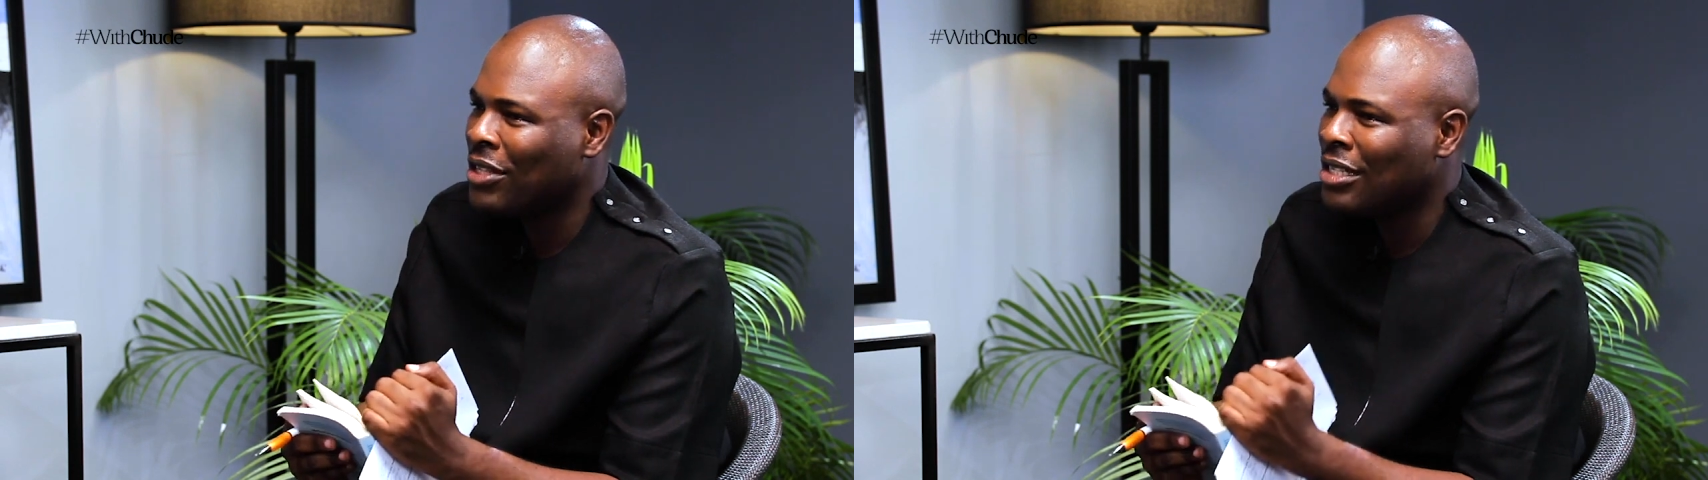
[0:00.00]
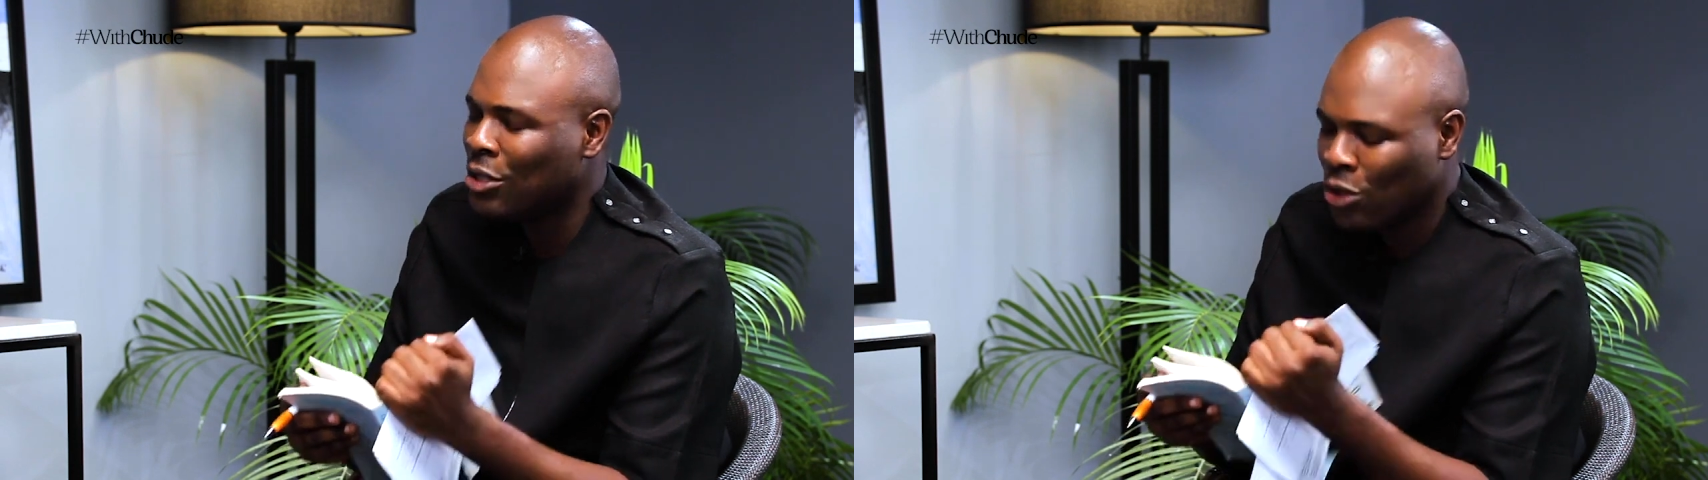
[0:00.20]

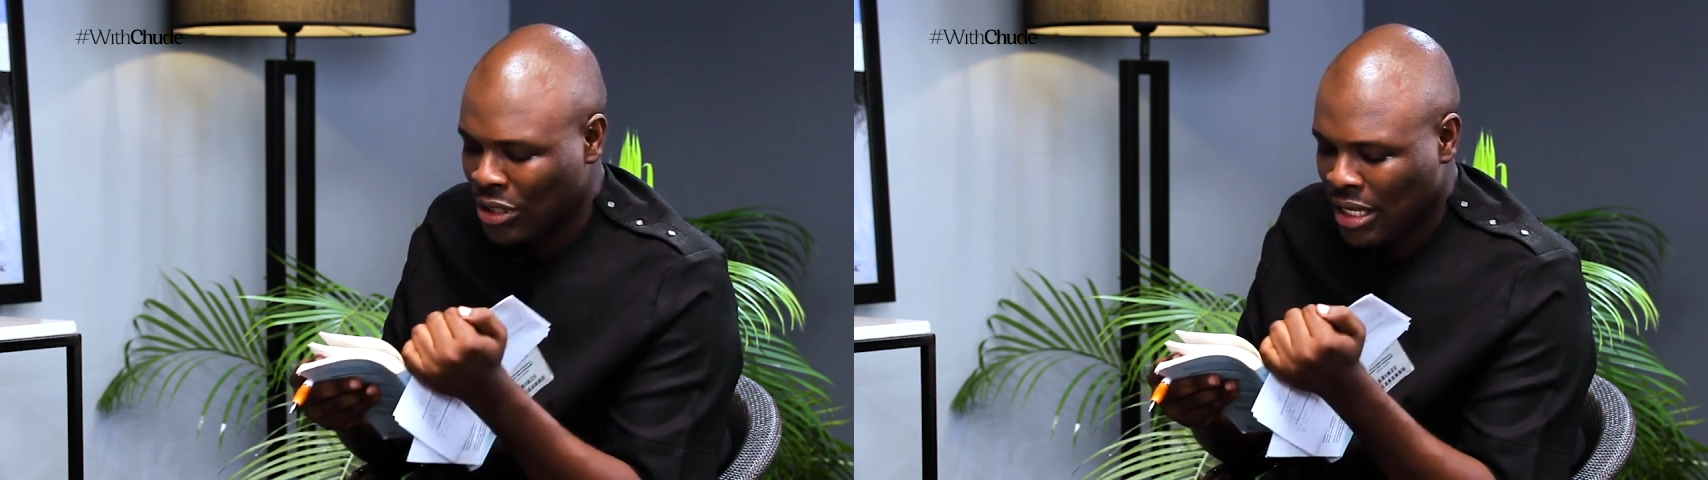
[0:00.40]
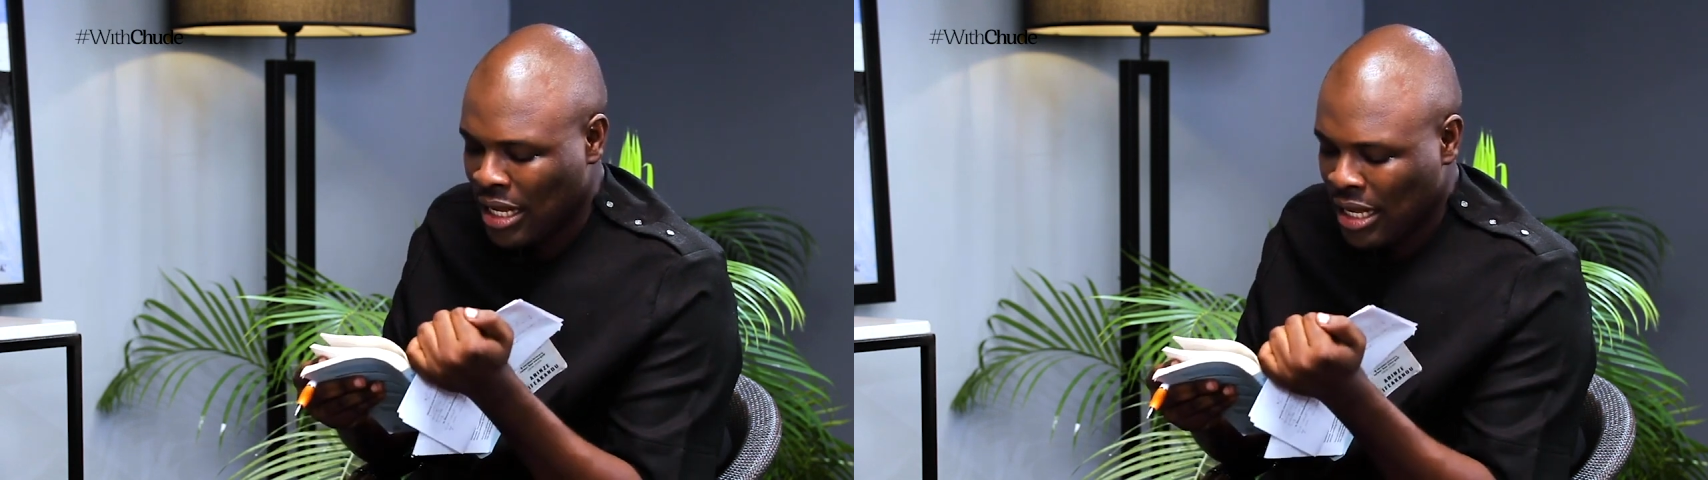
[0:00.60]
These are
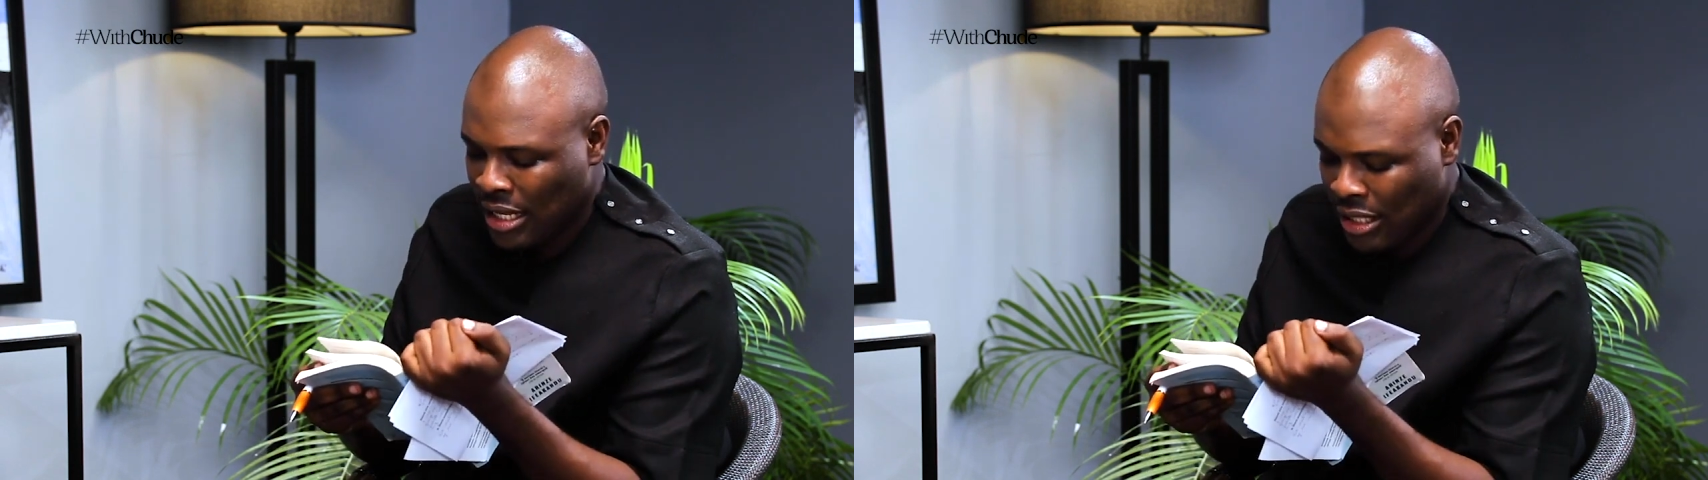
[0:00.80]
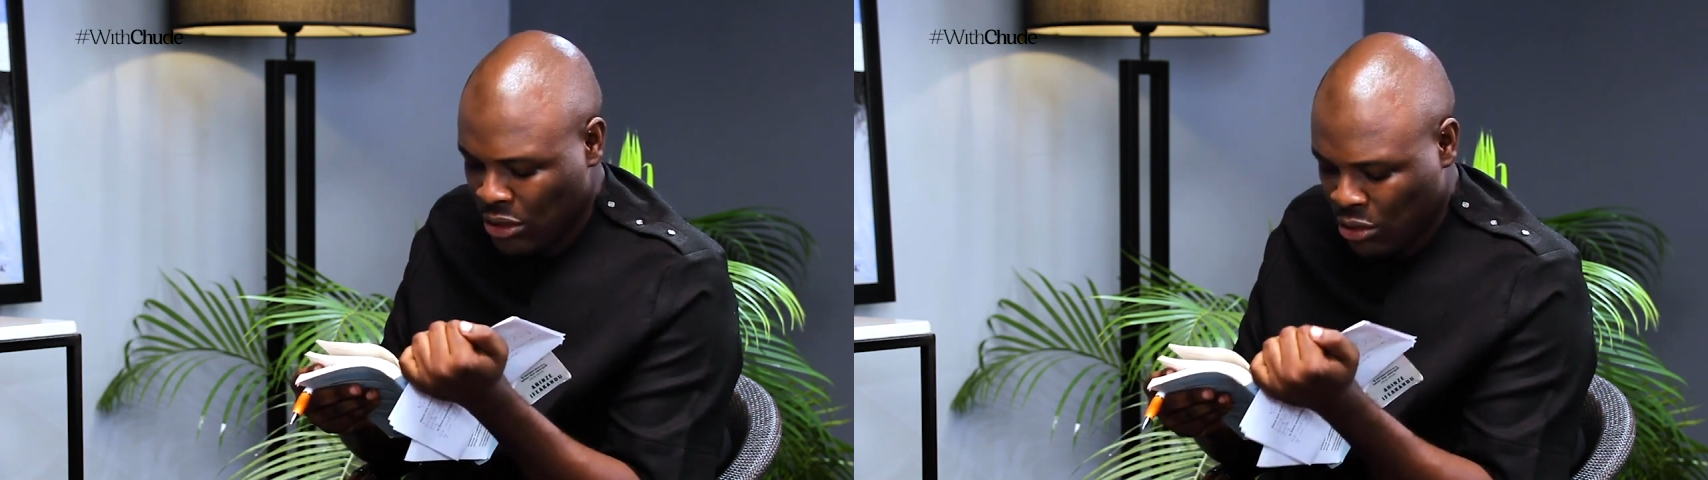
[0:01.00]
just,
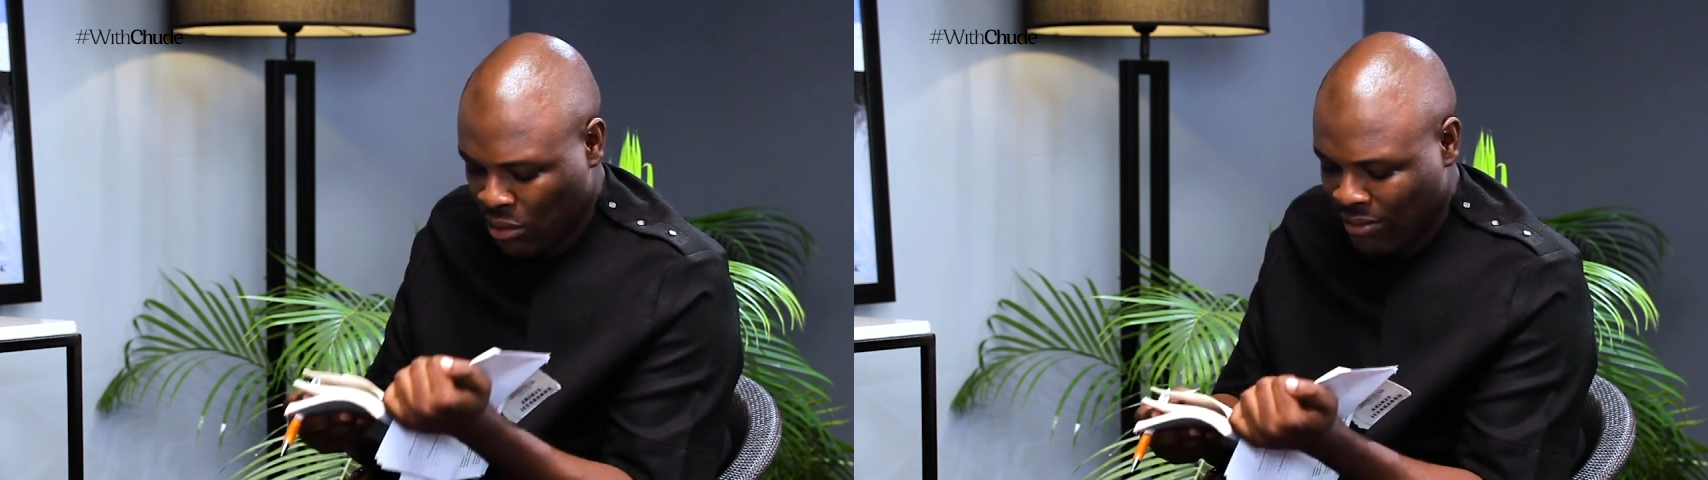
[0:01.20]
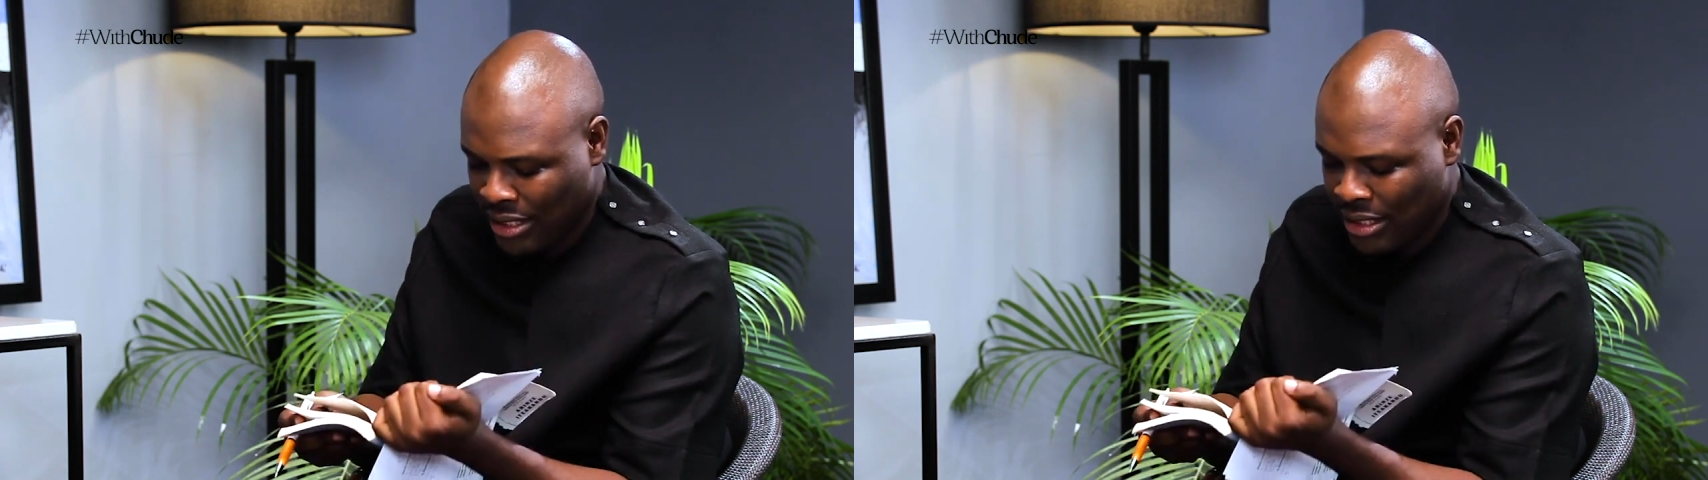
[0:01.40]
these
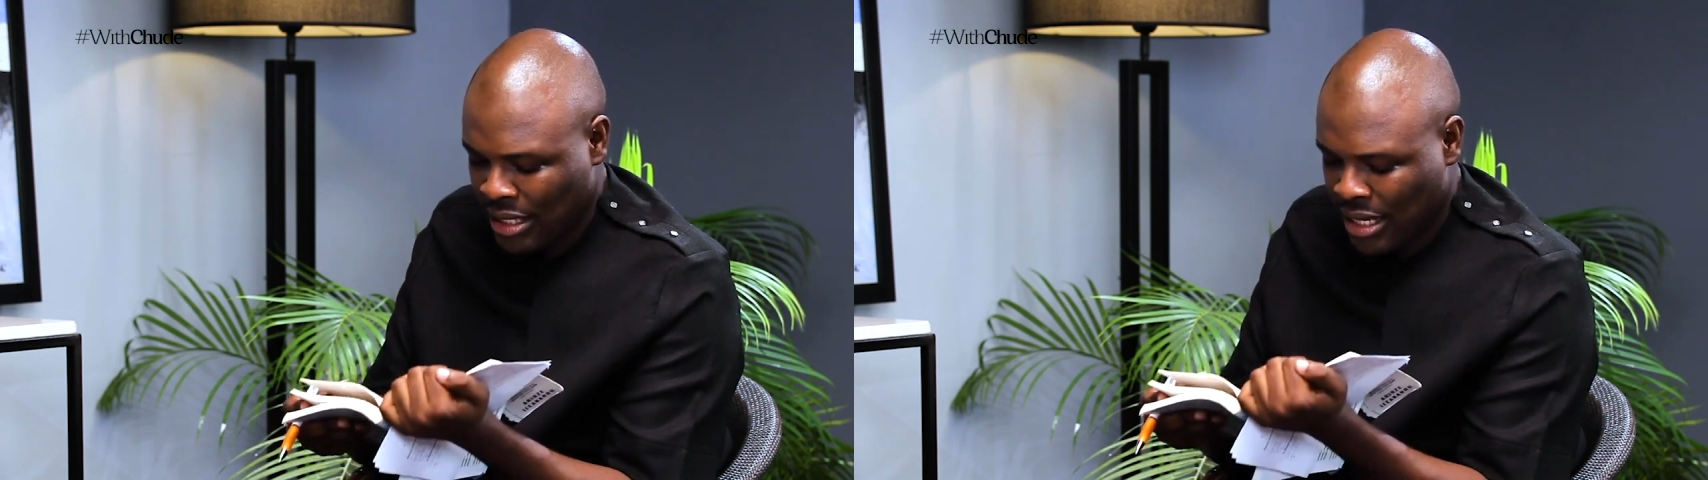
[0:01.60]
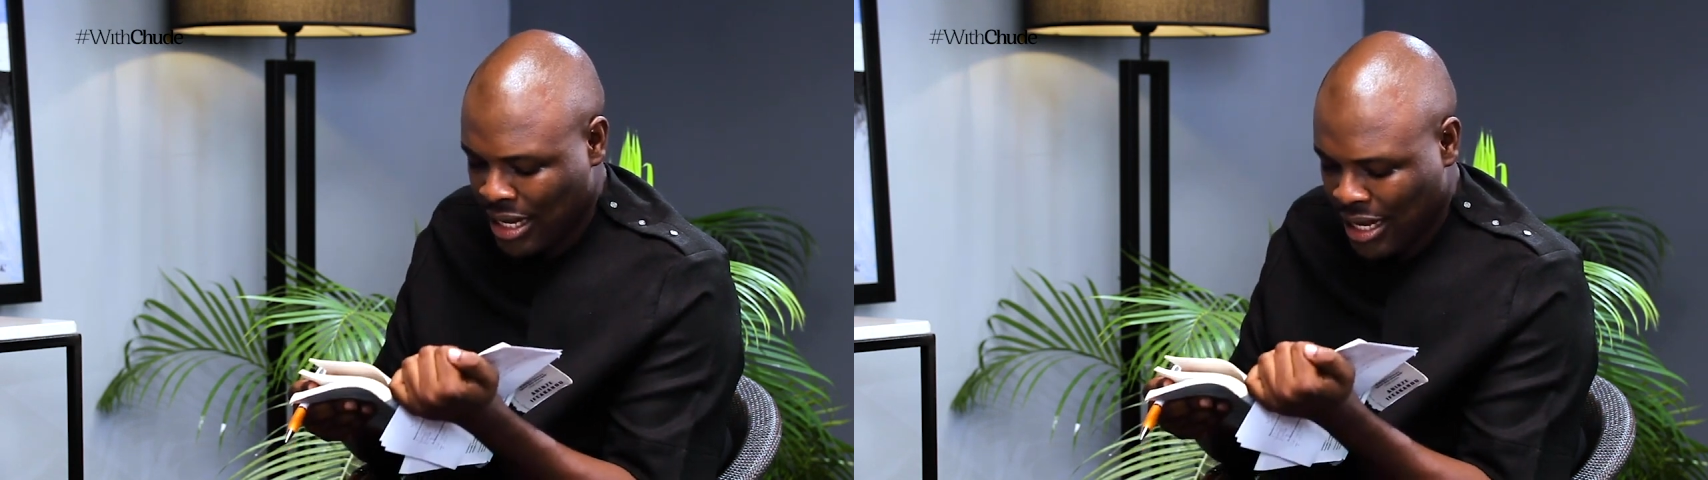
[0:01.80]
stories